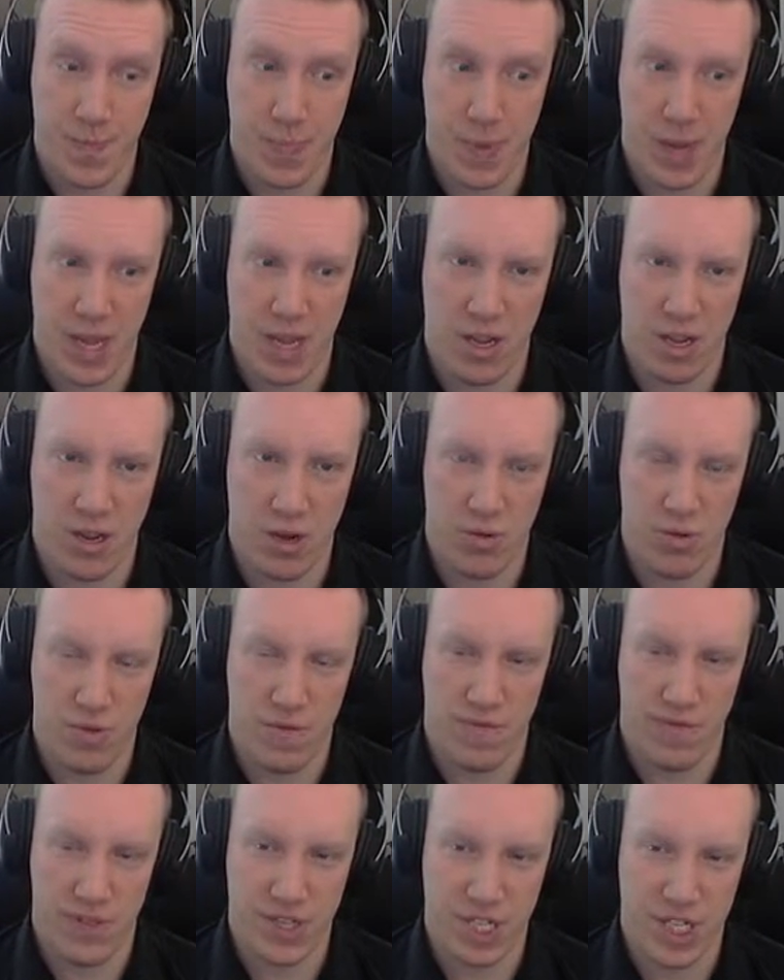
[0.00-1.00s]
he goes
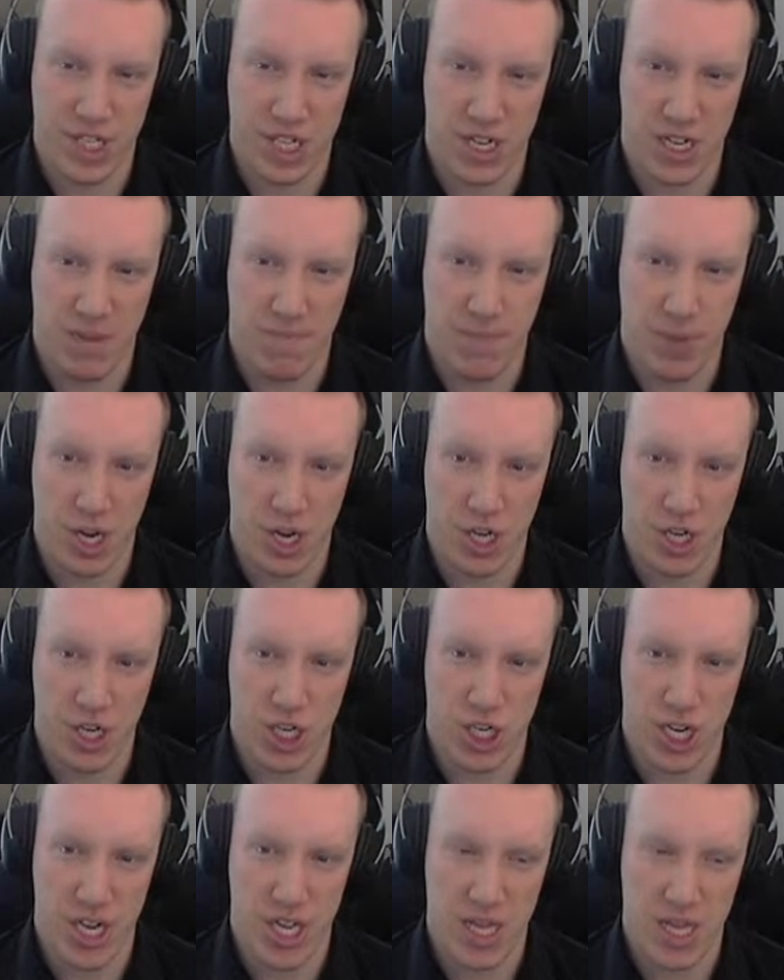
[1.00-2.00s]
for Sucker
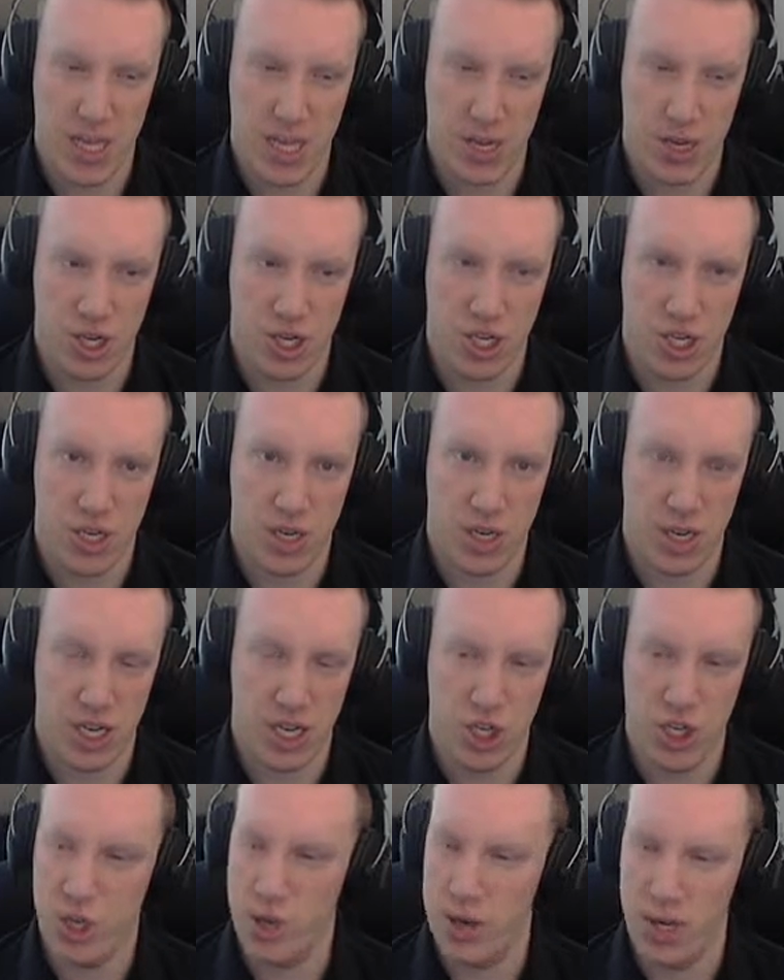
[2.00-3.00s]
Punch and not... He
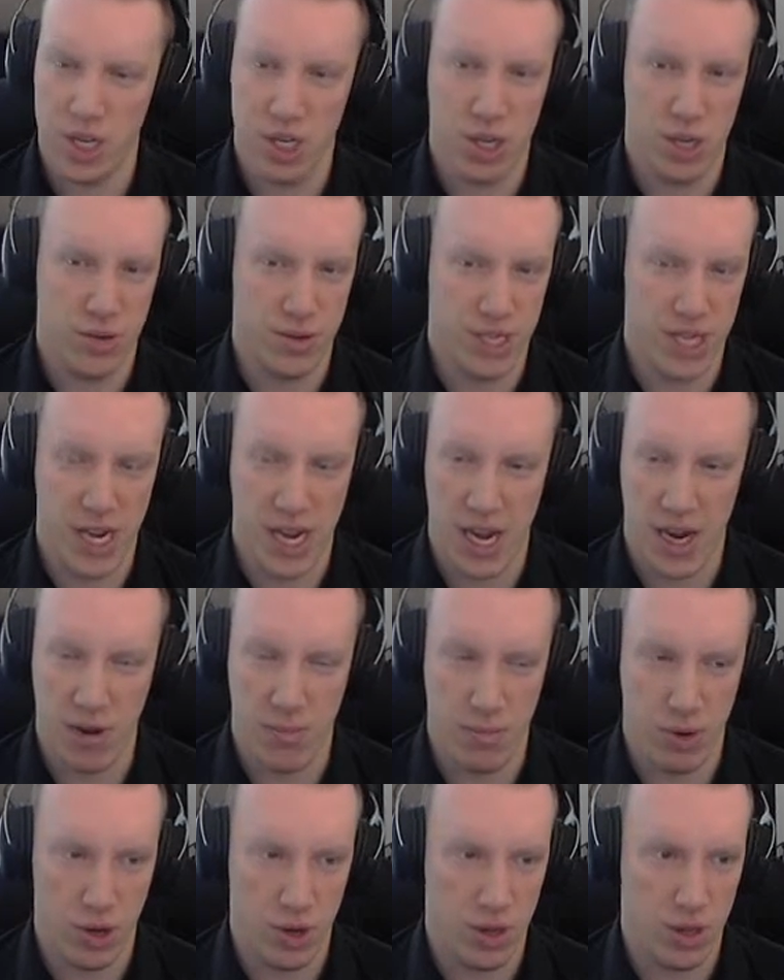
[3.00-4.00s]
shouldn't use Shadow
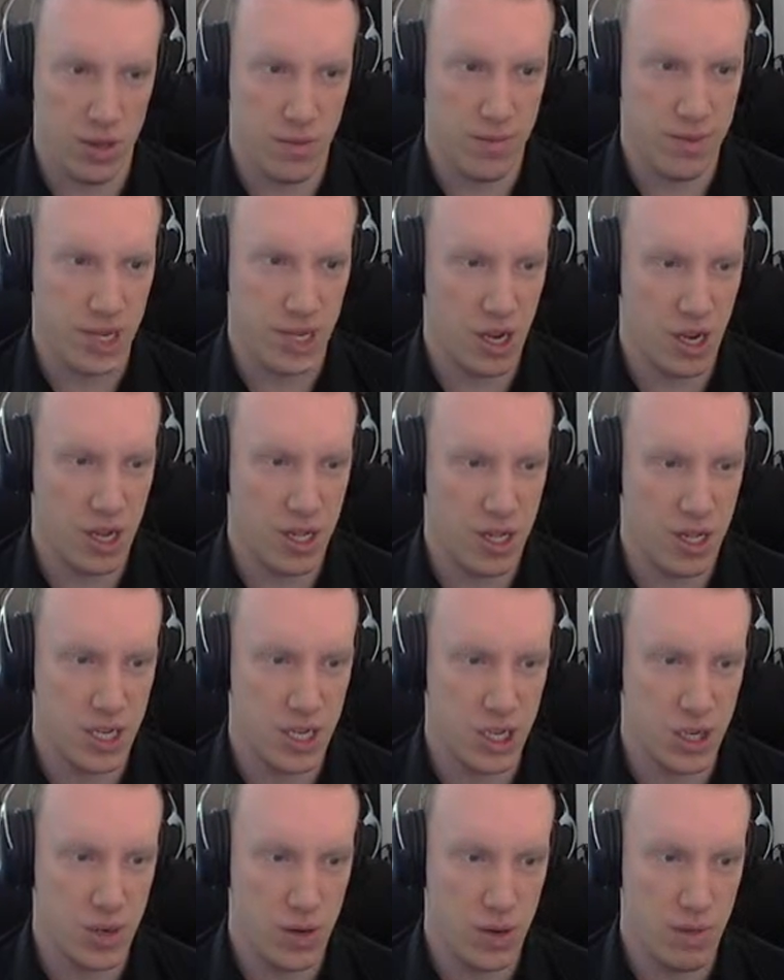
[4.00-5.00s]
Ball because he
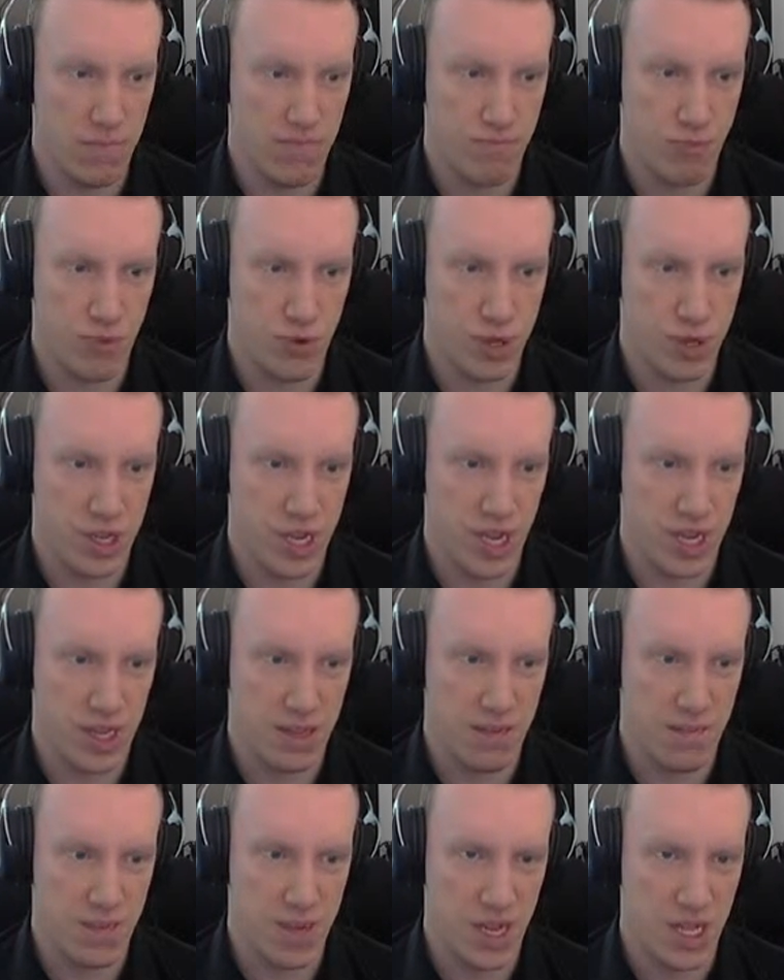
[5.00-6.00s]
shouldn't
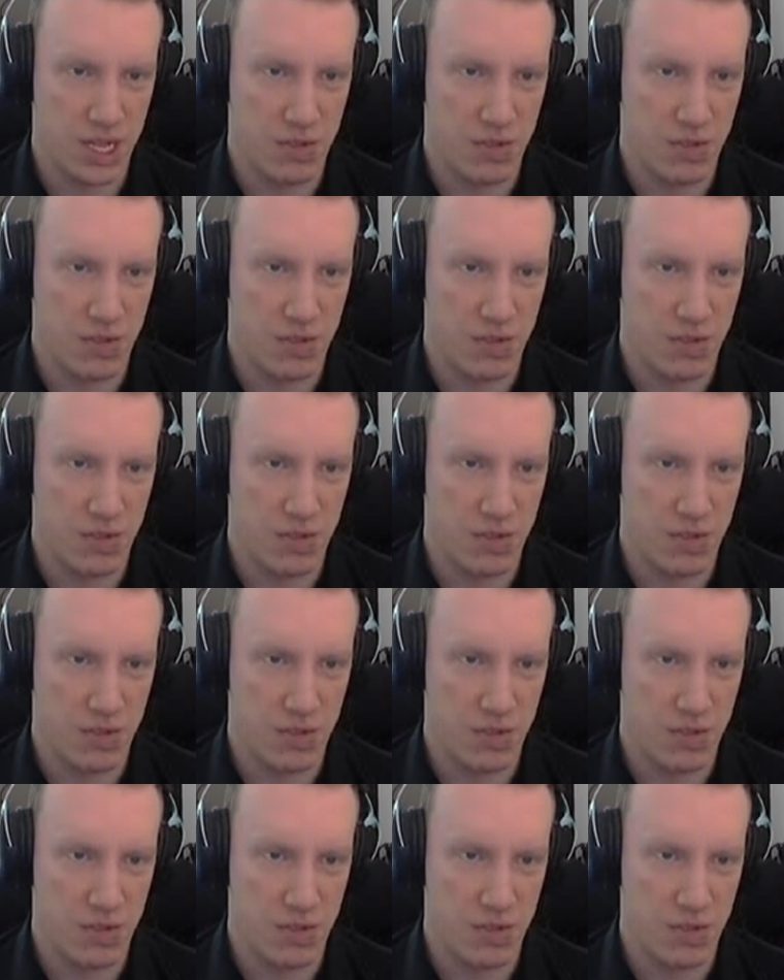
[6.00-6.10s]
predict me